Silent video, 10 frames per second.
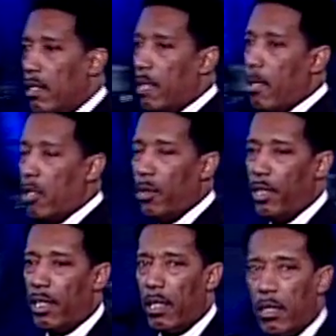Come on, you
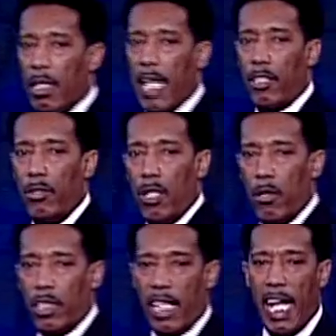need to look like you know
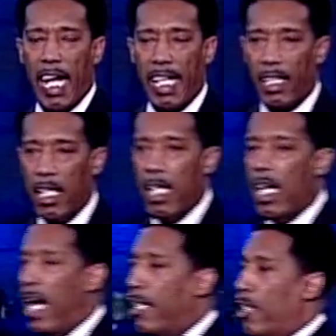the King.
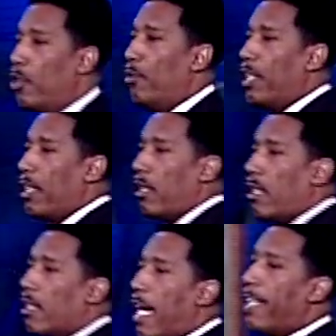And then you need to
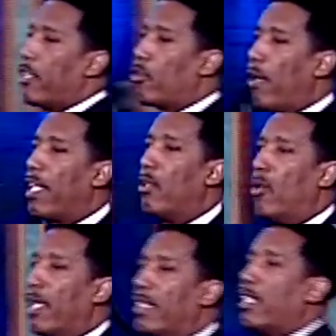look like the greater
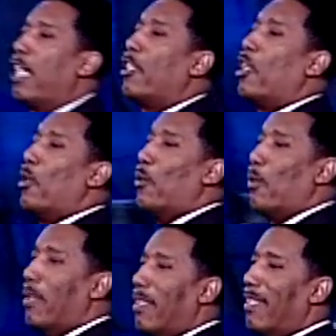one is in you.
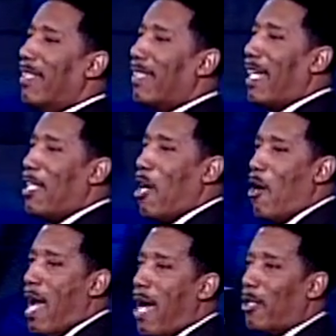Can
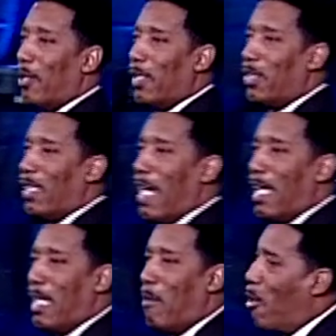y'all handle this
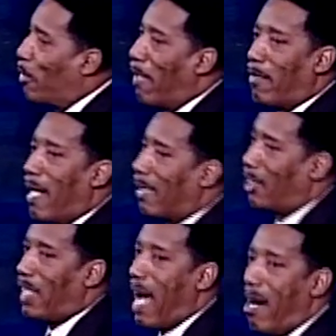today? Come on, give God a
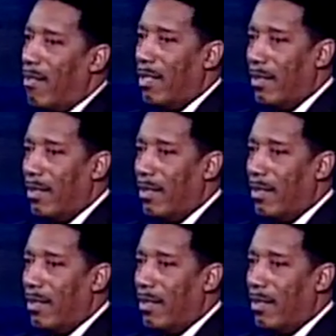shout.